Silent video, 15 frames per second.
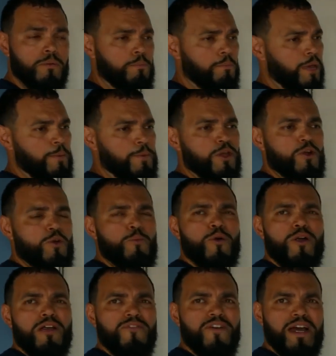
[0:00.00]
Maybe you're
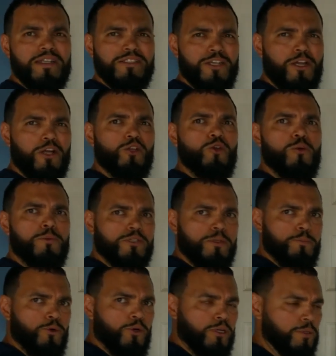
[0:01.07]
more advanced, you could do them with your
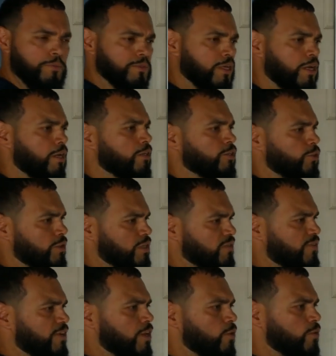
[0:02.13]
pull-ups. So this
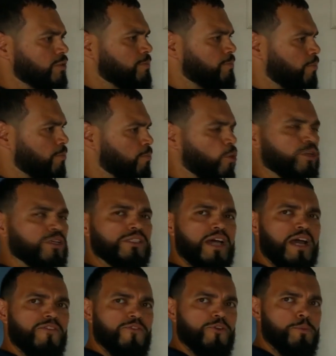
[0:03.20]
video is more
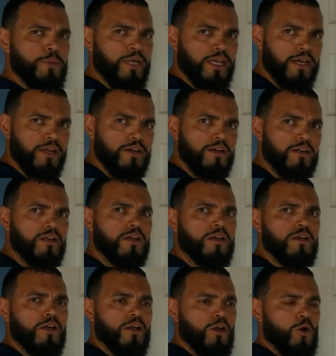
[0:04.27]
designed for a beginner
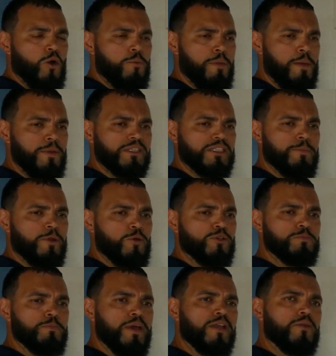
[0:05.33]
or maybe somebody
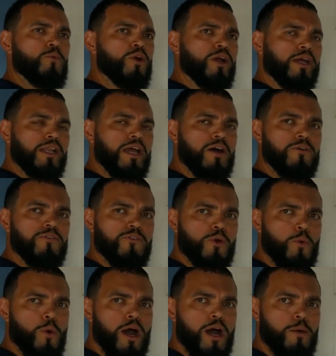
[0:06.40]
who's been working out for
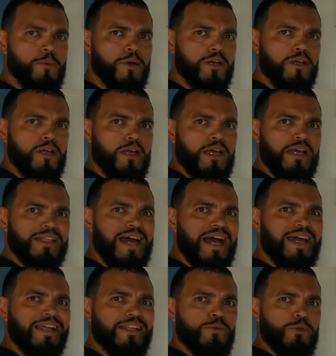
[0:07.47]
a while but they're
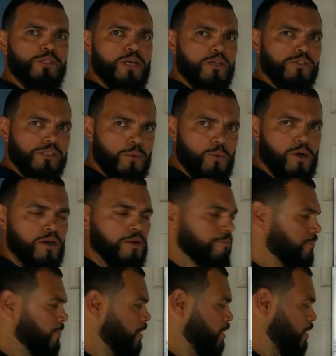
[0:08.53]
not getting the results they want.
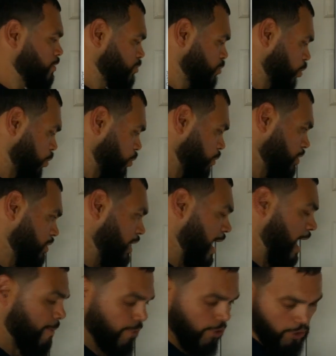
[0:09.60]
So the
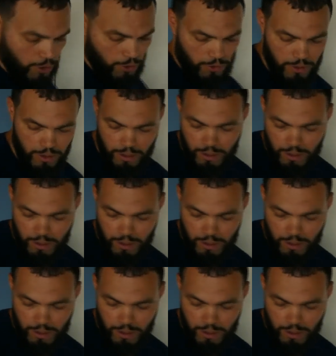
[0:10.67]
hammer curl.